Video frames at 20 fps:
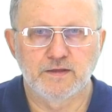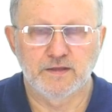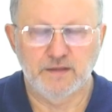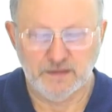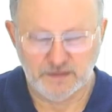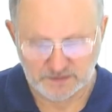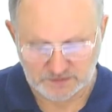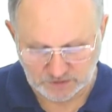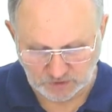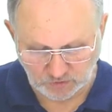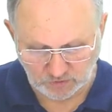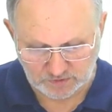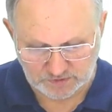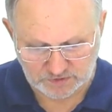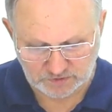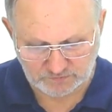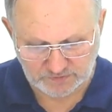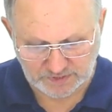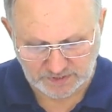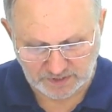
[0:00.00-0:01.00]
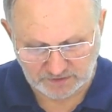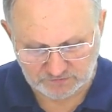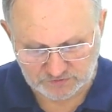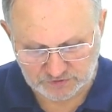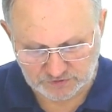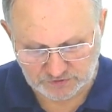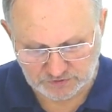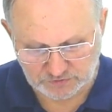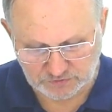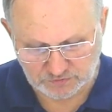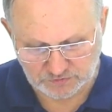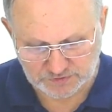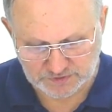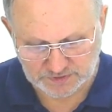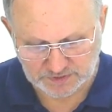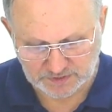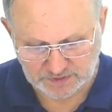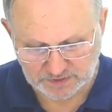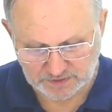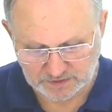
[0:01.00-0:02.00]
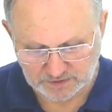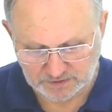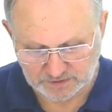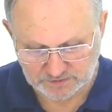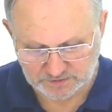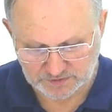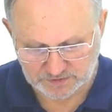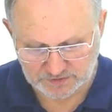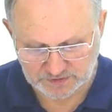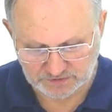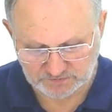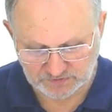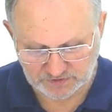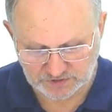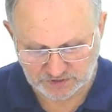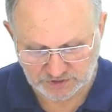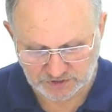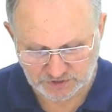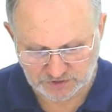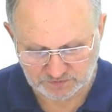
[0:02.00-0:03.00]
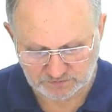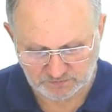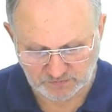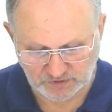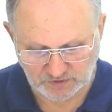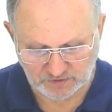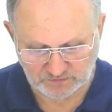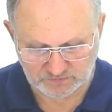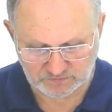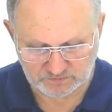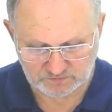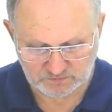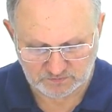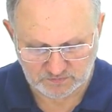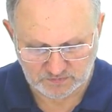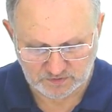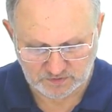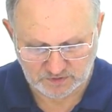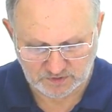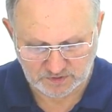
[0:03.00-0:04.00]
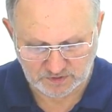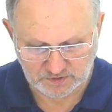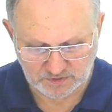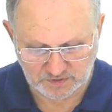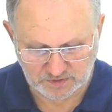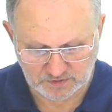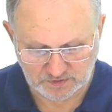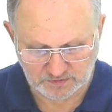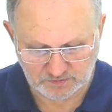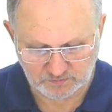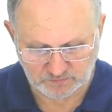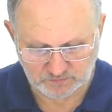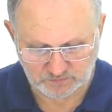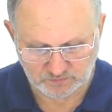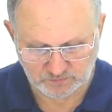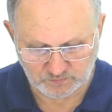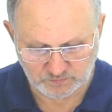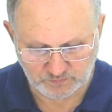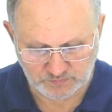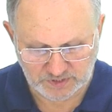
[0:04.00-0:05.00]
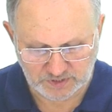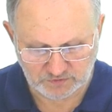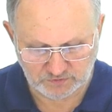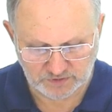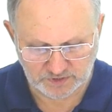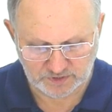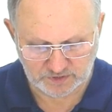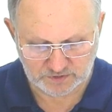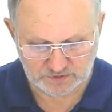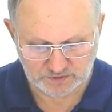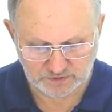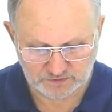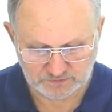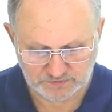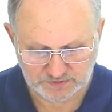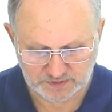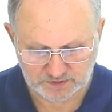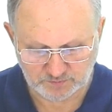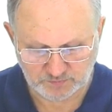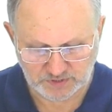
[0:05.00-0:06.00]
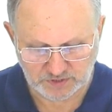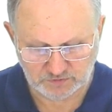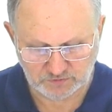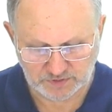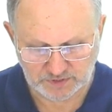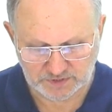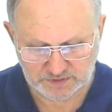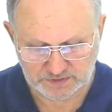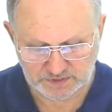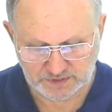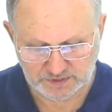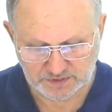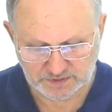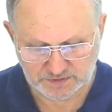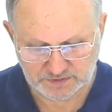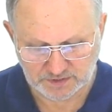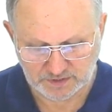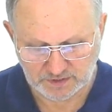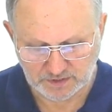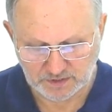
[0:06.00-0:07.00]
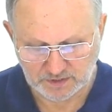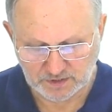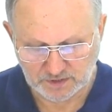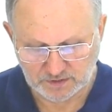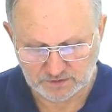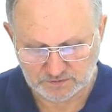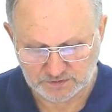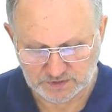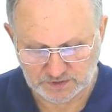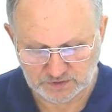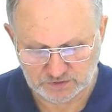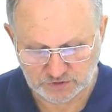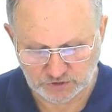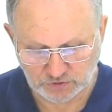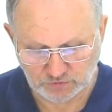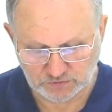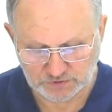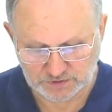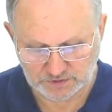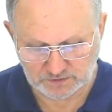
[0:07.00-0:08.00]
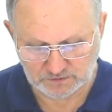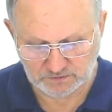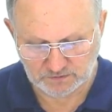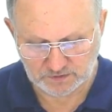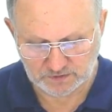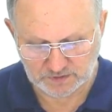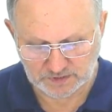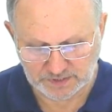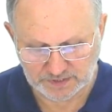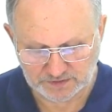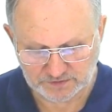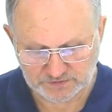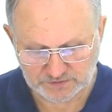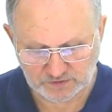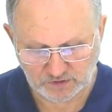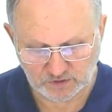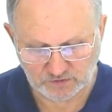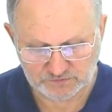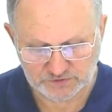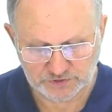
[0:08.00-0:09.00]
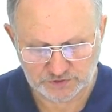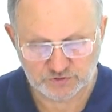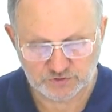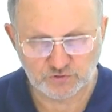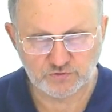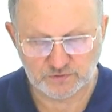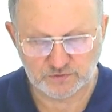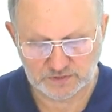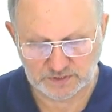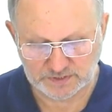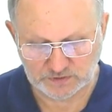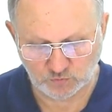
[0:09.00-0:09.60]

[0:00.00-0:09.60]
And also we have to use the definition of period. That period is the total length of the circular